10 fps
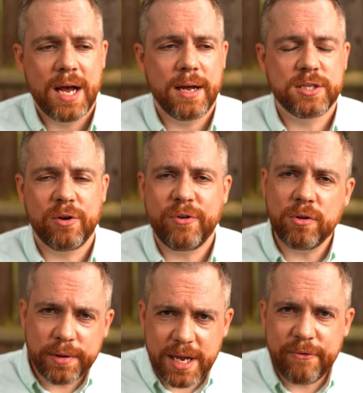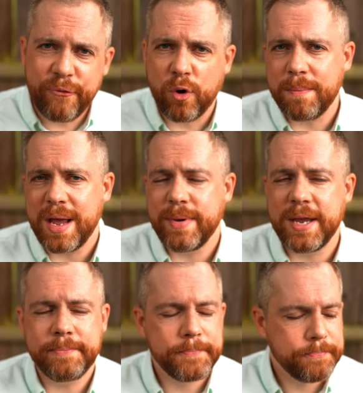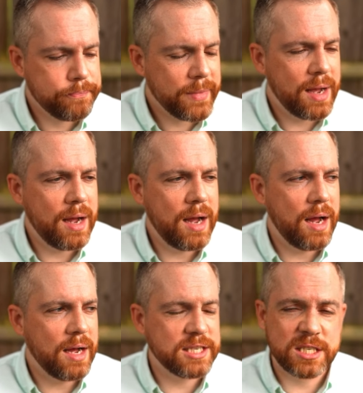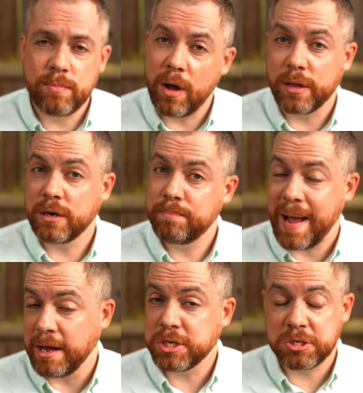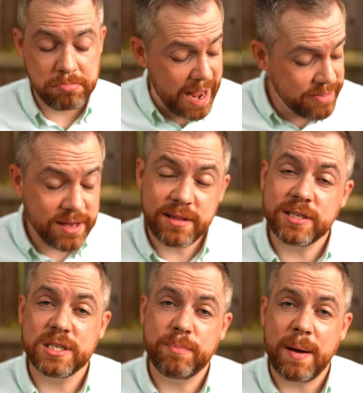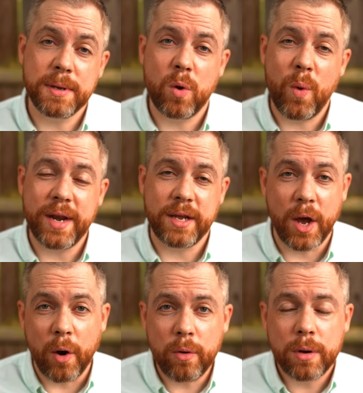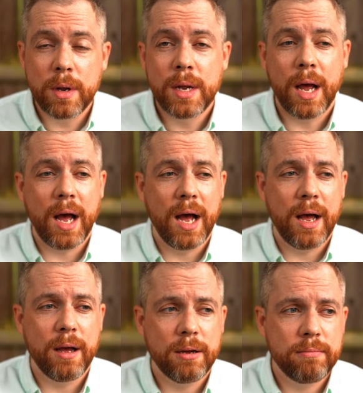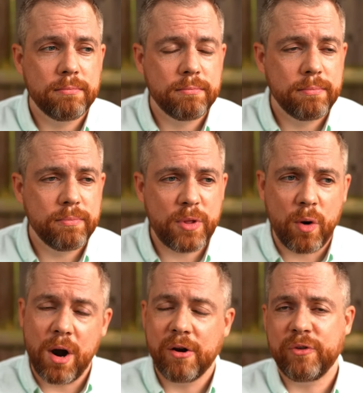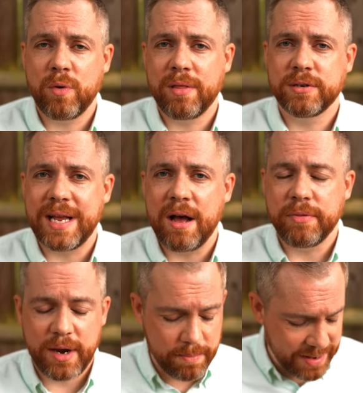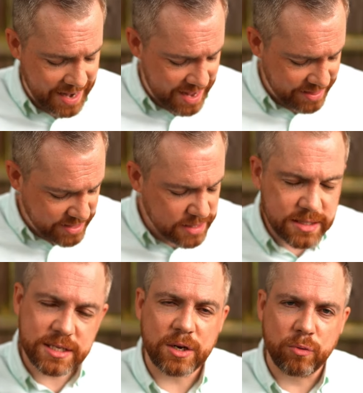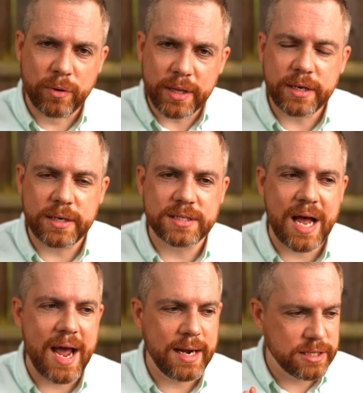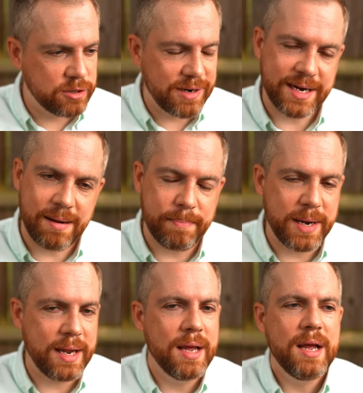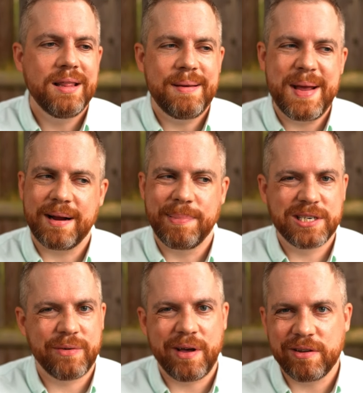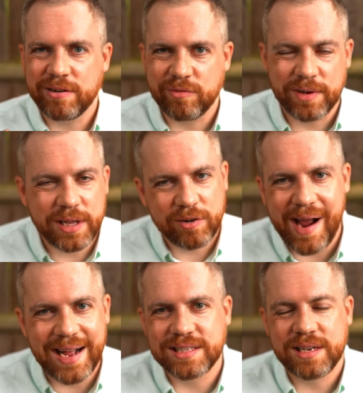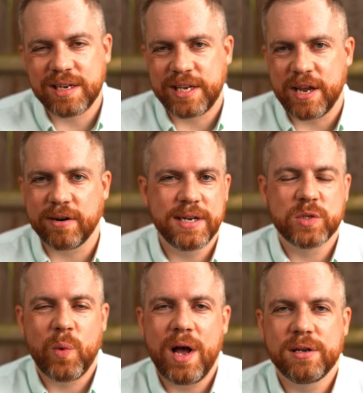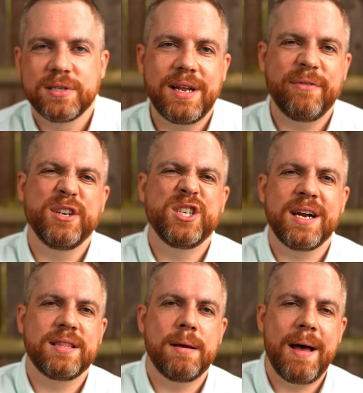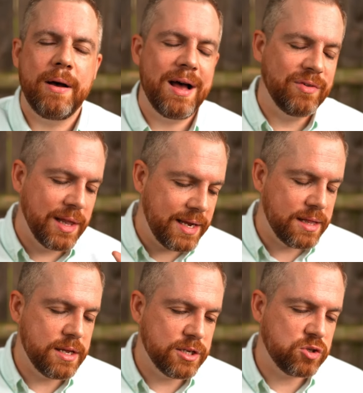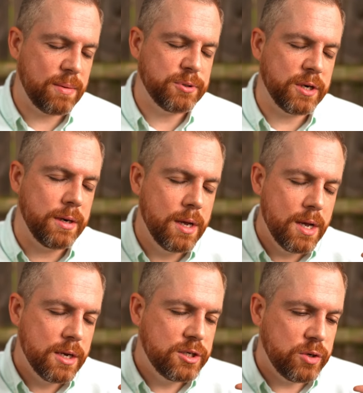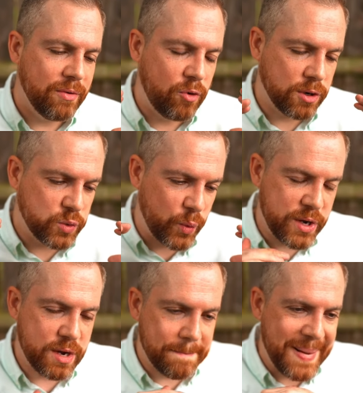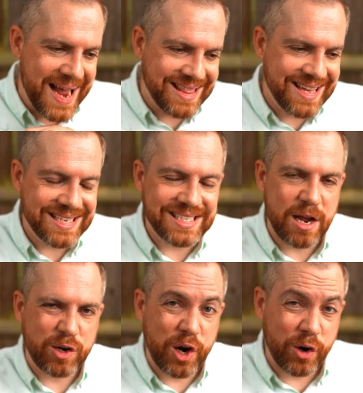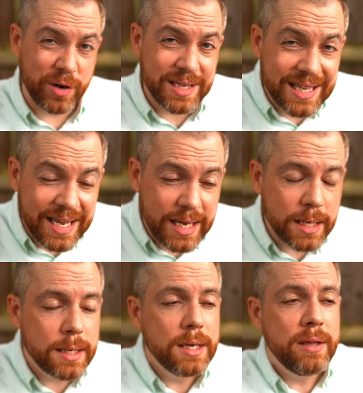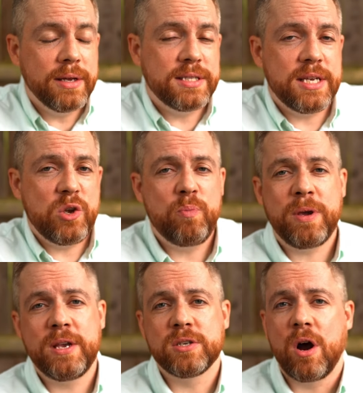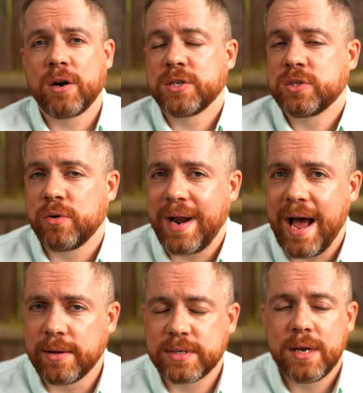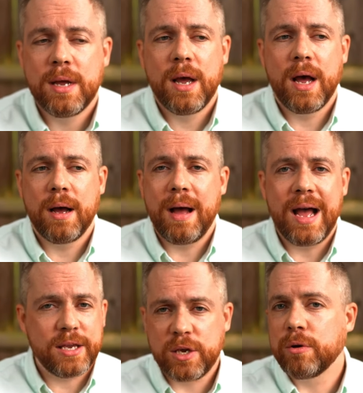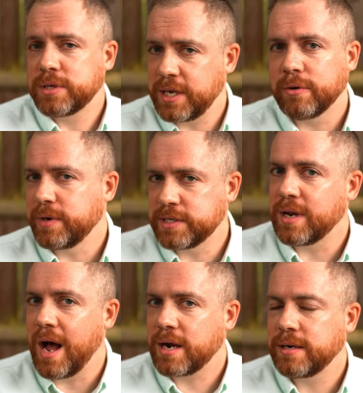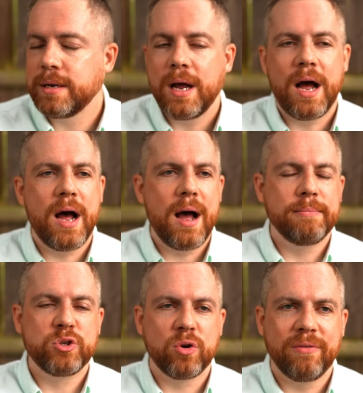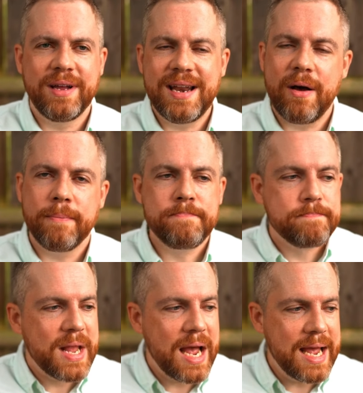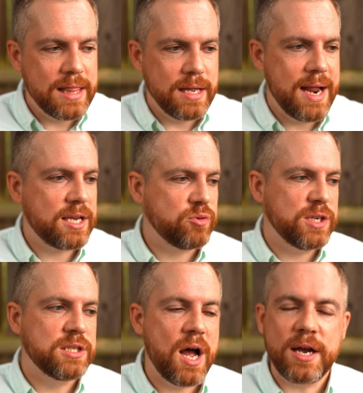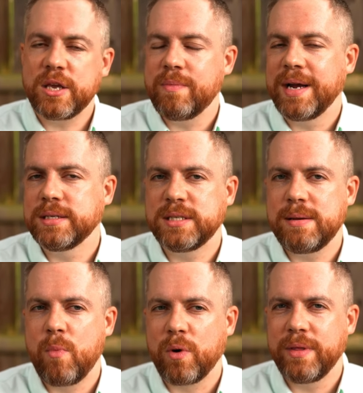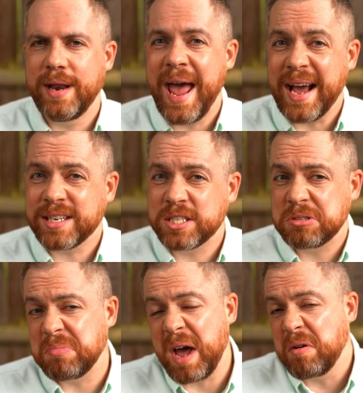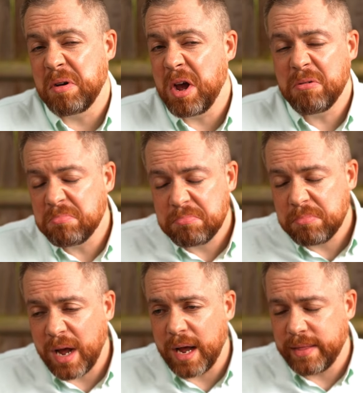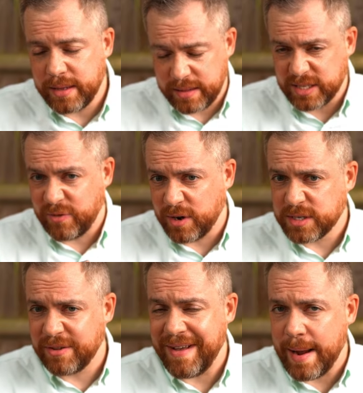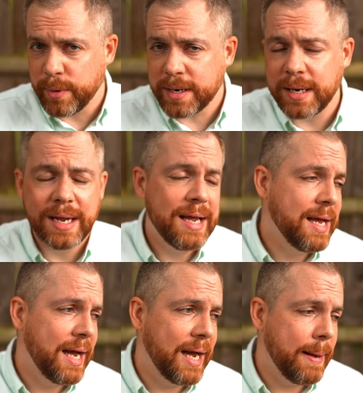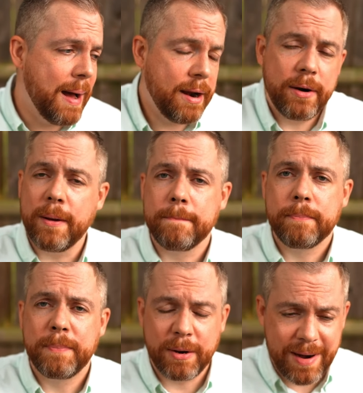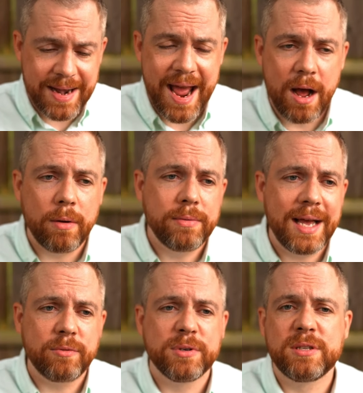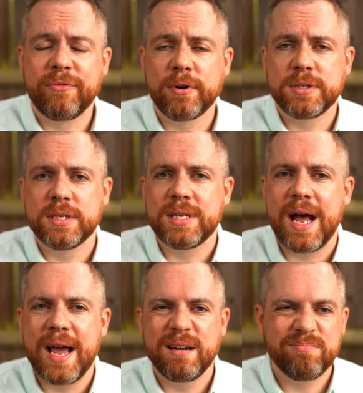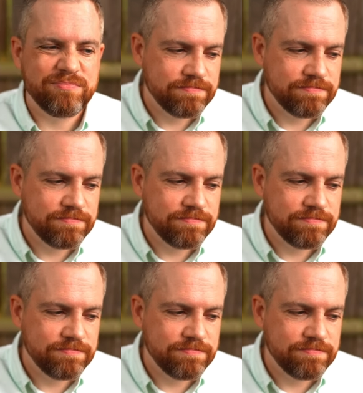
Uh, so if you're looking for maybe uh, a smaller pouch, I think this is probably the way to go there are a few others out there, but I, I, think this is a really good design. It's a great company. They make a bunch of other really rad gear as well, so definitely check them out. I have a link in the description to, of course, where you can buy this. Now, currently, the CUPs are sold out. Uh, you'll see a restock, uh, I'm sure of it. Now, in the next restock, you might see more than Hex. I don't know, uh, that as far as the fabric. Uh, I don't know, but right now, that was the first design.